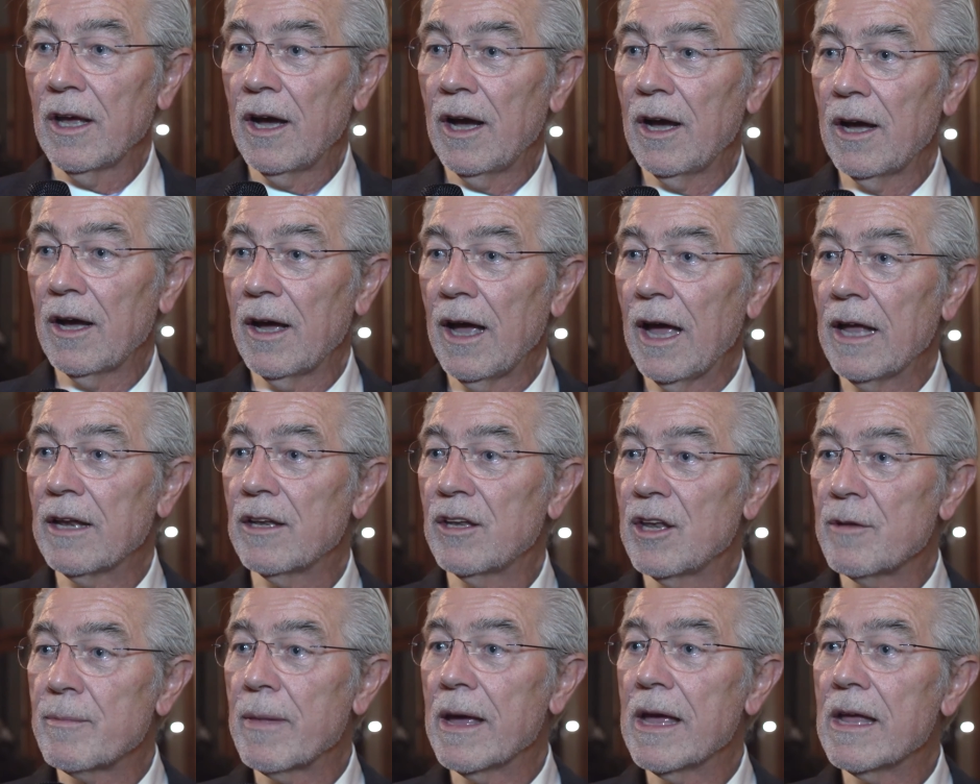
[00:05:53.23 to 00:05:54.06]
and
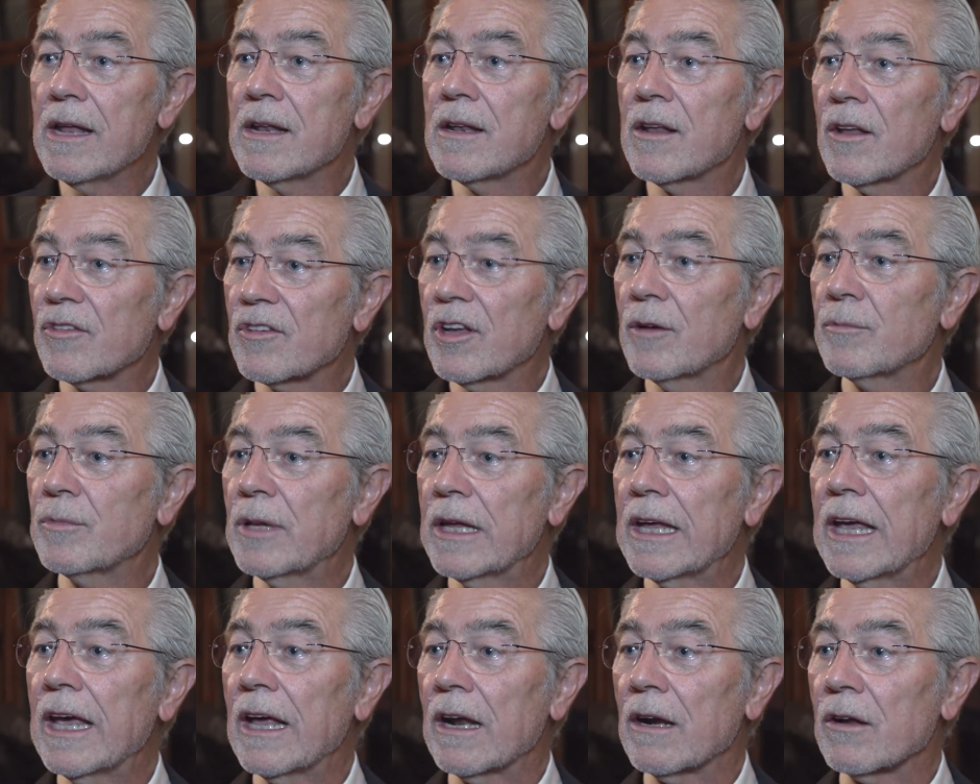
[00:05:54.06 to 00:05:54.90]
demand
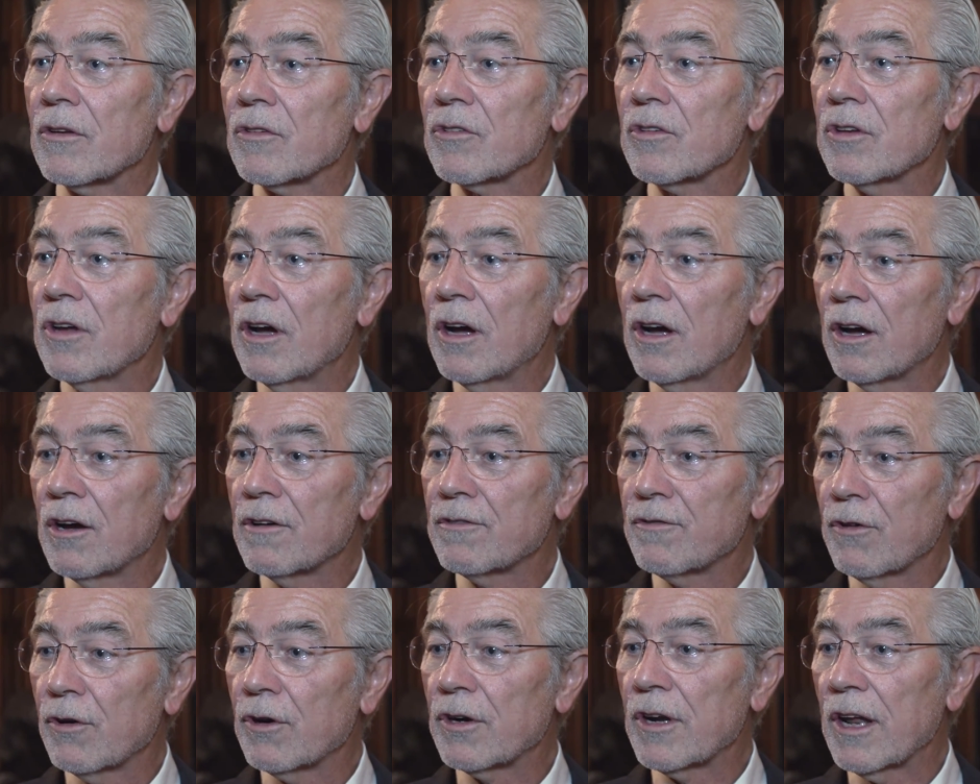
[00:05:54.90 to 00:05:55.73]
something else
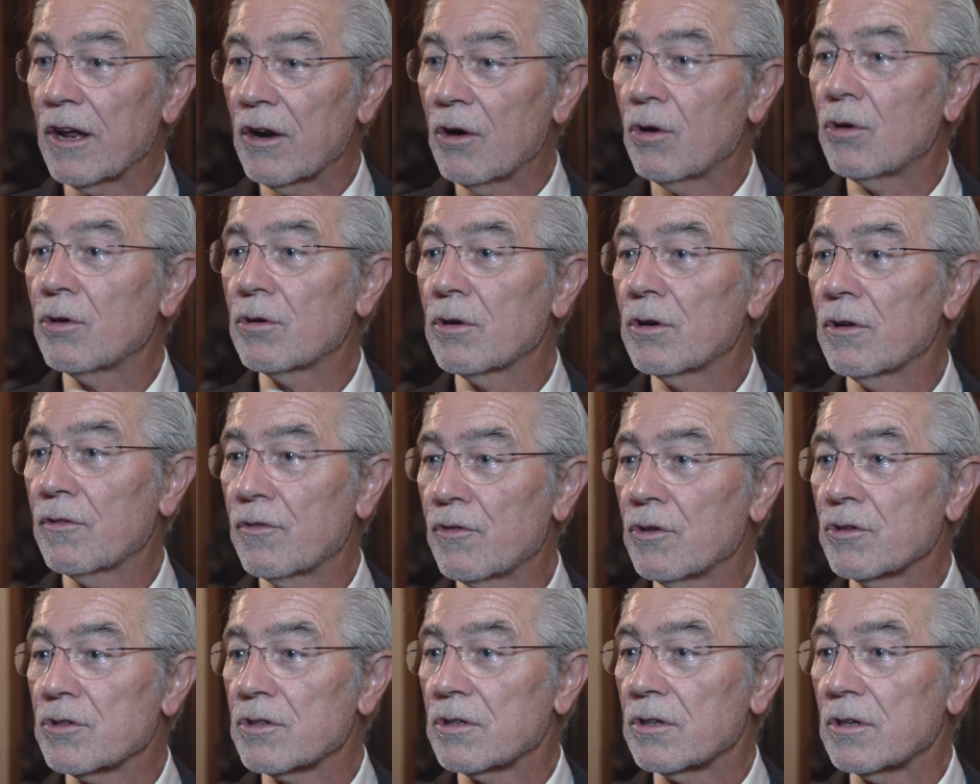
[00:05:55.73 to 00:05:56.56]
for their own
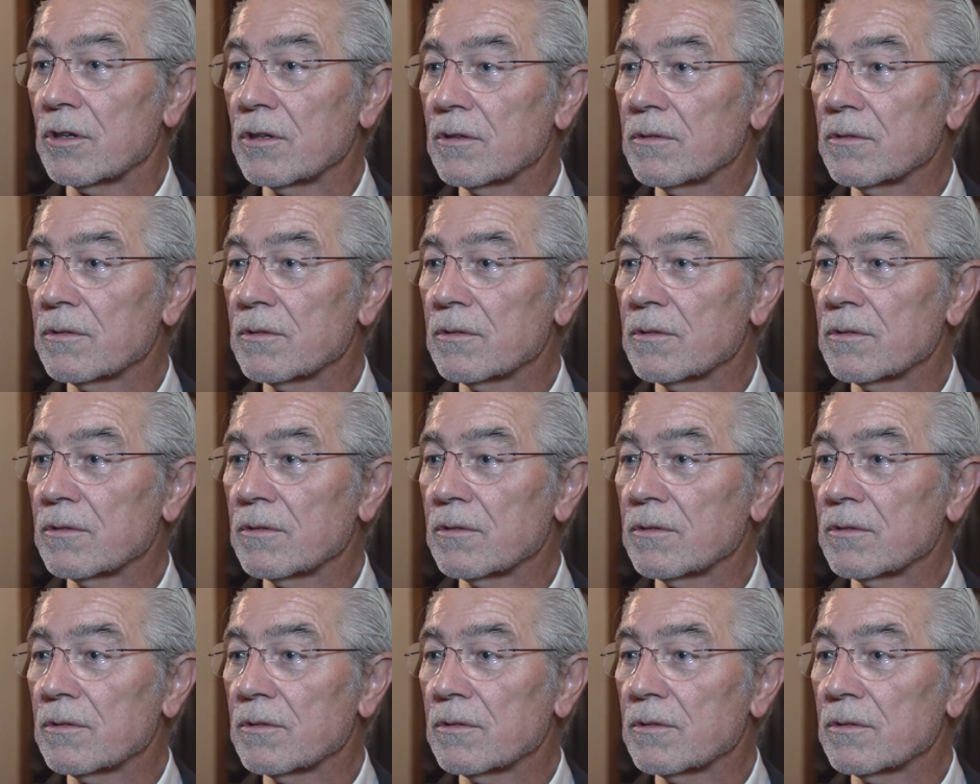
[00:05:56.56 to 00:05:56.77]
future.